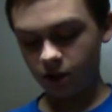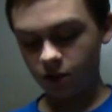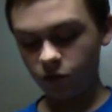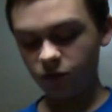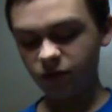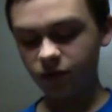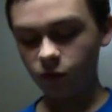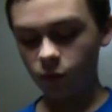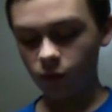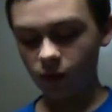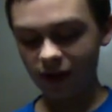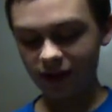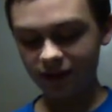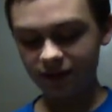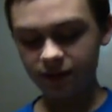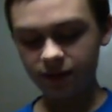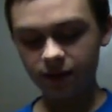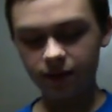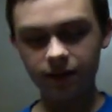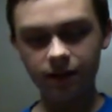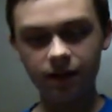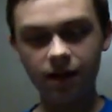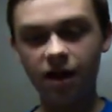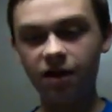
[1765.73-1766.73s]
With the weights
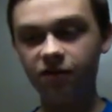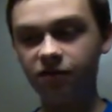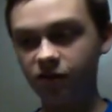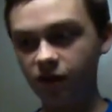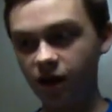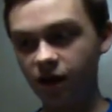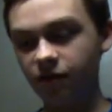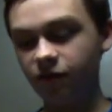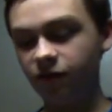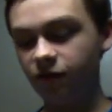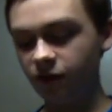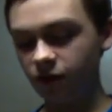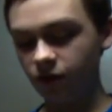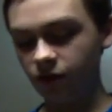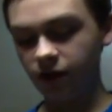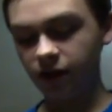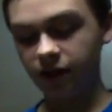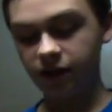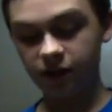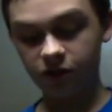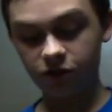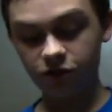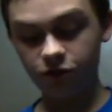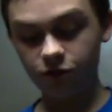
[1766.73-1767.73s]
in it, I feel
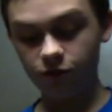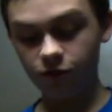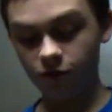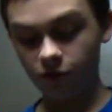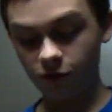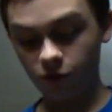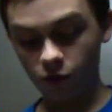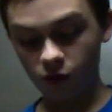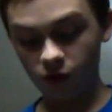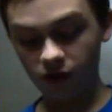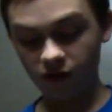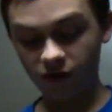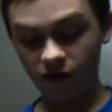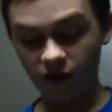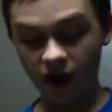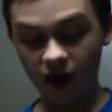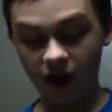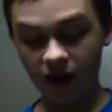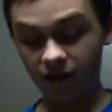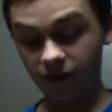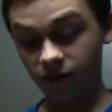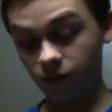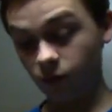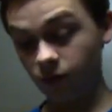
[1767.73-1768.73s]
like it's shooting a
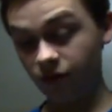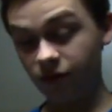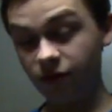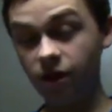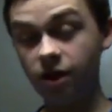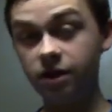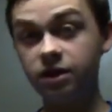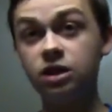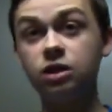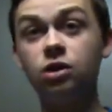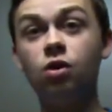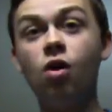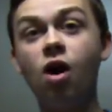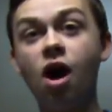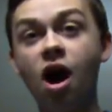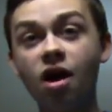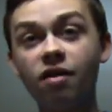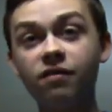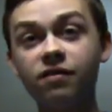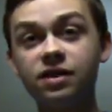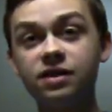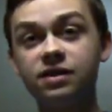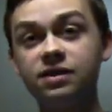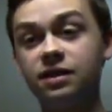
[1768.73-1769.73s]
45. With the,
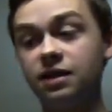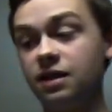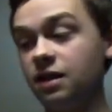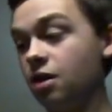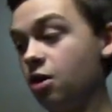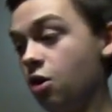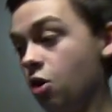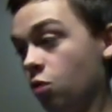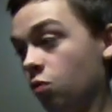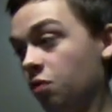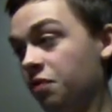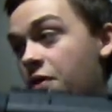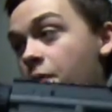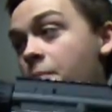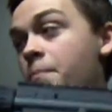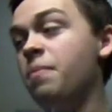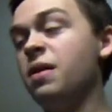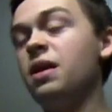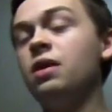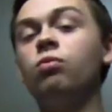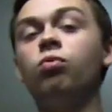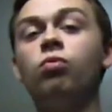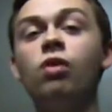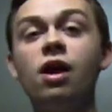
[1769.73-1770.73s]
obviously, with a
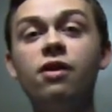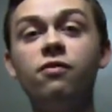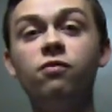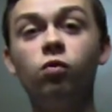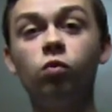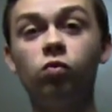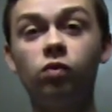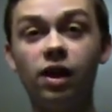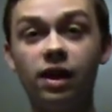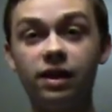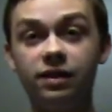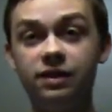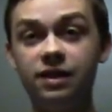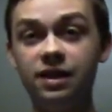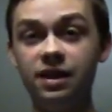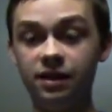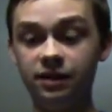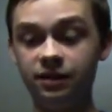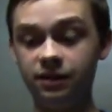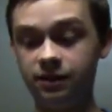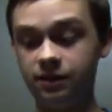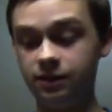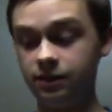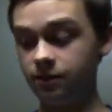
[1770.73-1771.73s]
big rifle like
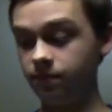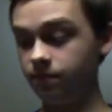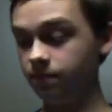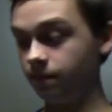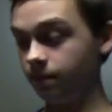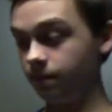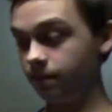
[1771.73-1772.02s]
this,